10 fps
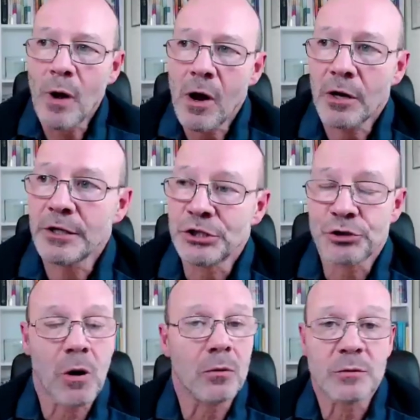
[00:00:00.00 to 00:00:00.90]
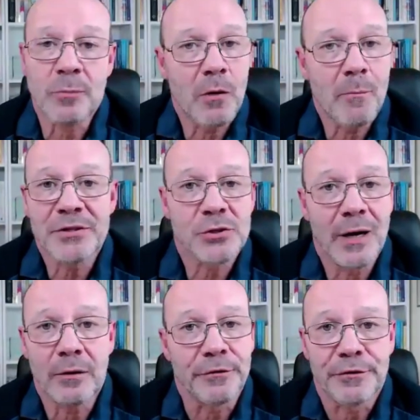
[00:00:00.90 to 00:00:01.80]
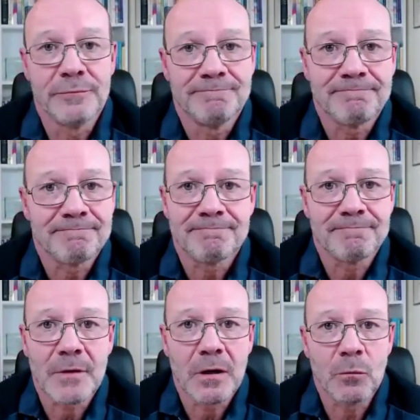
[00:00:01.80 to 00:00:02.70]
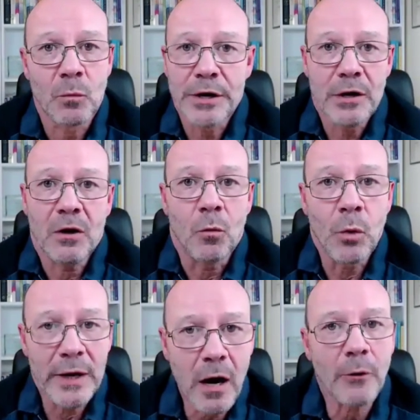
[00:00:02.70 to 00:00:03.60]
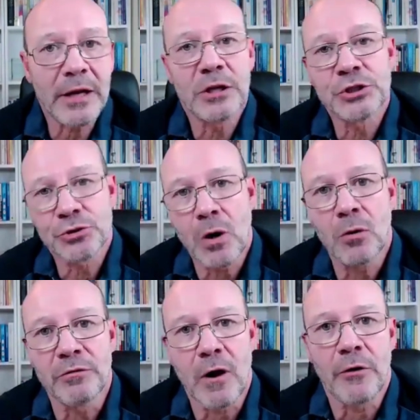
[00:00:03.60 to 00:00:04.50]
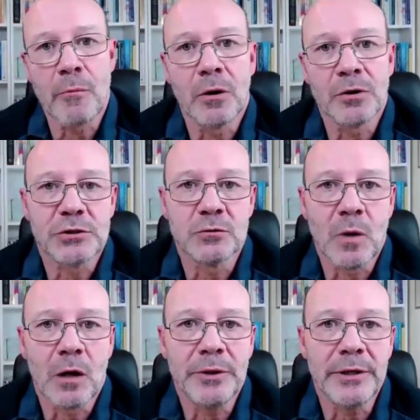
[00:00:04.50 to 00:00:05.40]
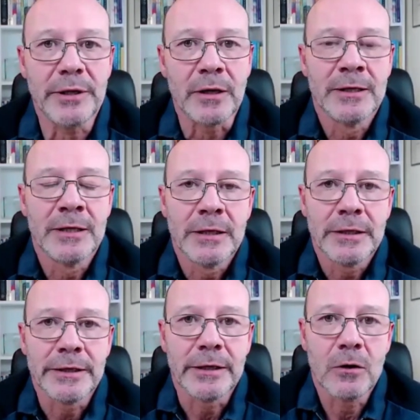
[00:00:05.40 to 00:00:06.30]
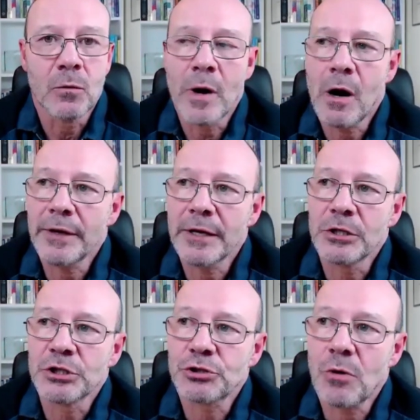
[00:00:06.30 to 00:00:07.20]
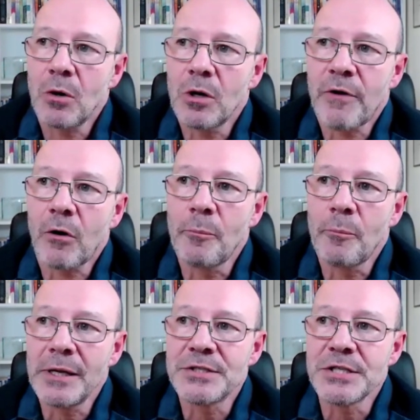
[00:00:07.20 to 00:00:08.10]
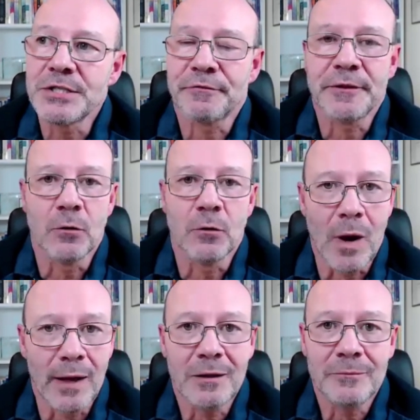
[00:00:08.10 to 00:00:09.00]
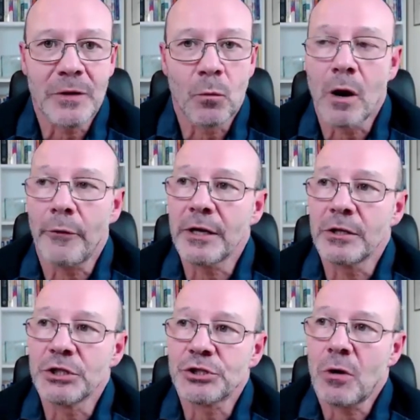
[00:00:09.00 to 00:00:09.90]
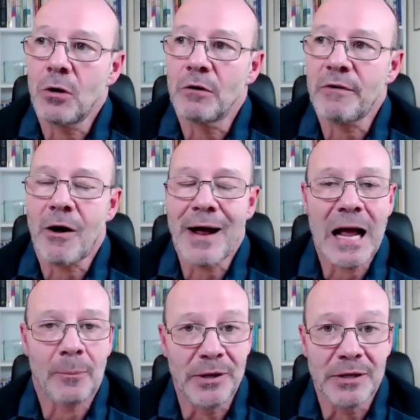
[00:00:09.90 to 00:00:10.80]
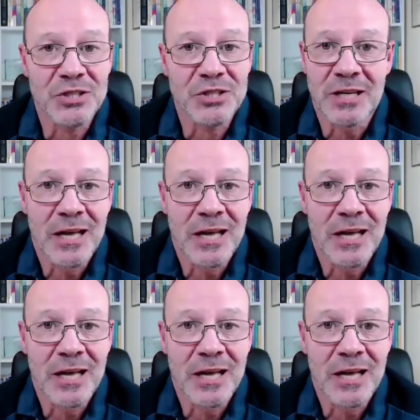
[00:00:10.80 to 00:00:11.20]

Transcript: we are controlled by mental health. We're not. We are in control of our emotional well-being. You know, we are in control of our ability to feel well. We are in control of our happiness.